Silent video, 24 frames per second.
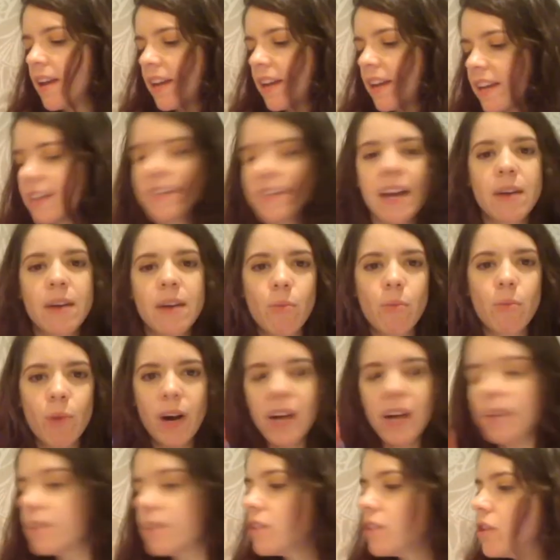is I
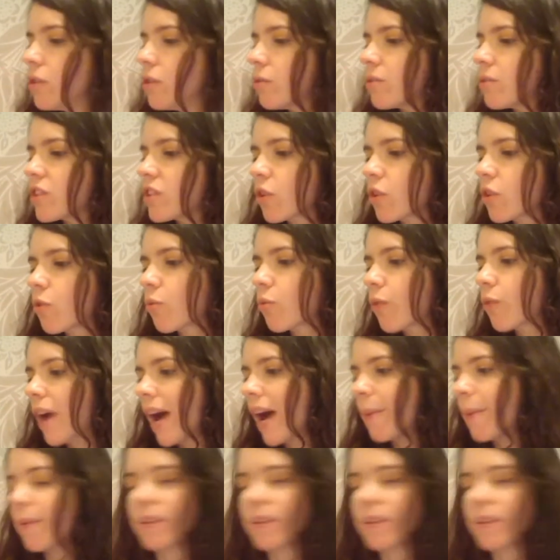want you to grab